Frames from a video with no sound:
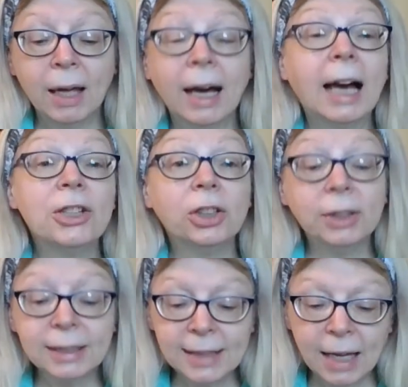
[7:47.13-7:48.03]
I shall
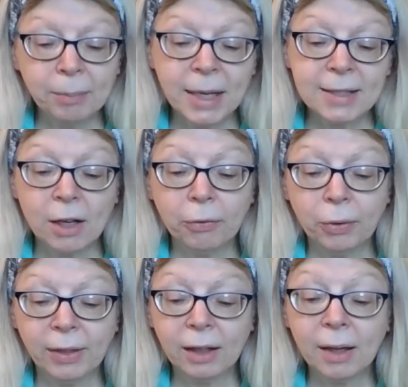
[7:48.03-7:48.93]
content myself
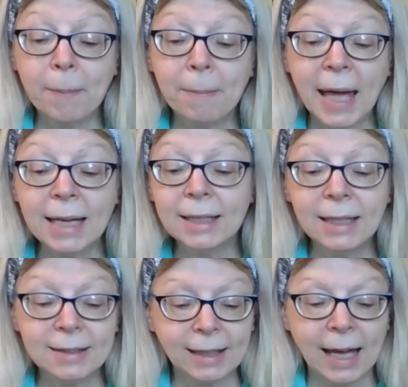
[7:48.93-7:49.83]
with a
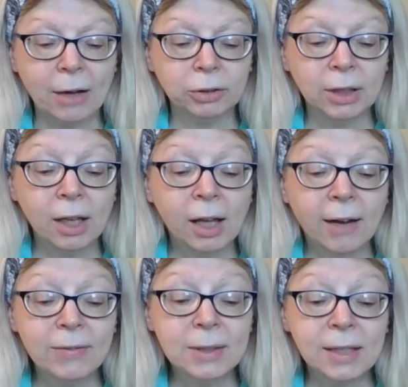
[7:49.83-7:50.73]
compendious account
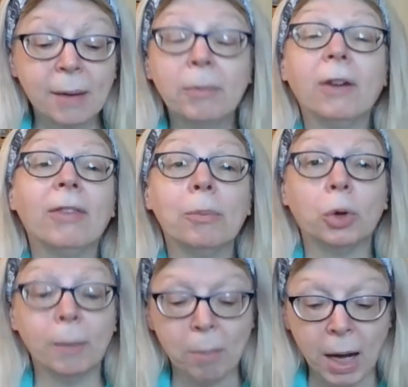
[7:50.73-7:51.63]
of some of the
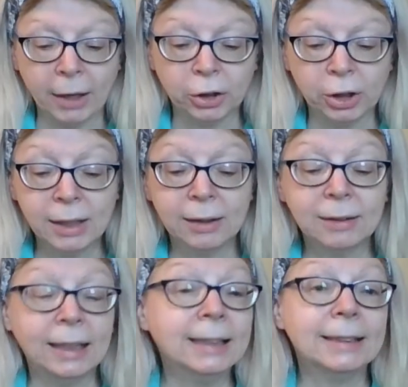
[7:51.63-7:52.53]
more modern
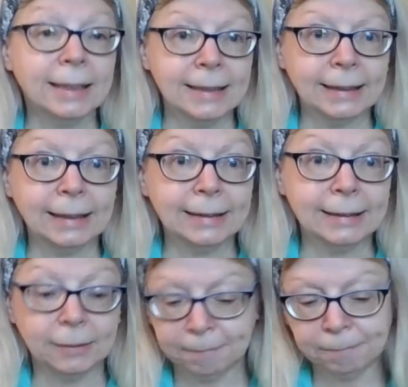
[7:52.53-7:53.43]

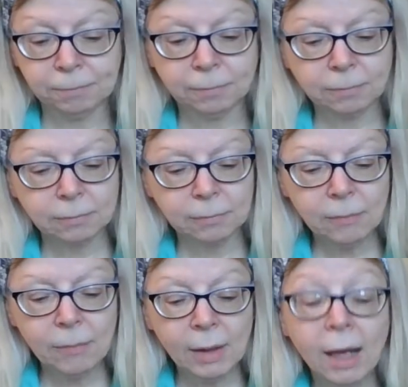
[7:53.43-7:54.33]
instances.
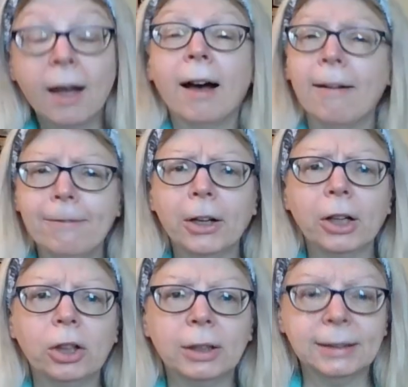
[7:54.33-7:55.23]
A very
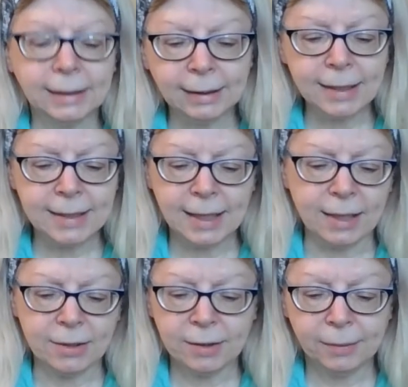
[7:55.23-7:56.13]
good diddle is
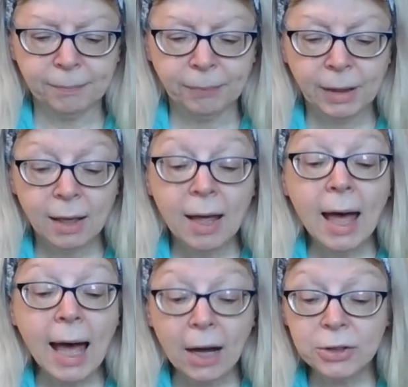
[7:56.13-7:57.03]
this.
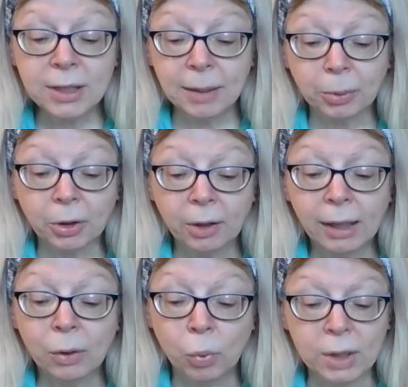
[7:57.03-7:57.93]
A housekeeper,
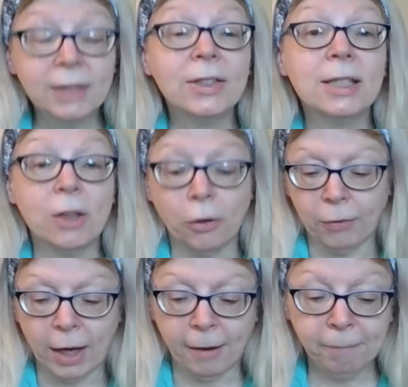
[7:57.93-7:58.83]
in want of a
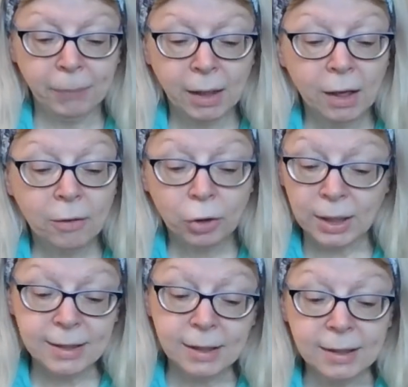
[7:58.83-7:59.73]
sofa, for
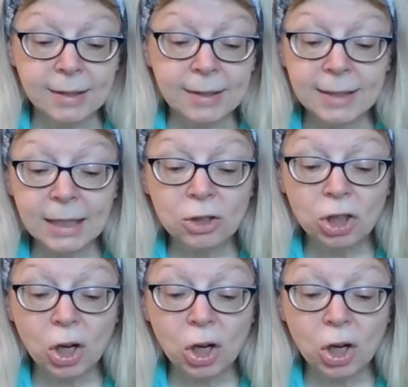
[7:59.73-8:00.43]
instance, is seen to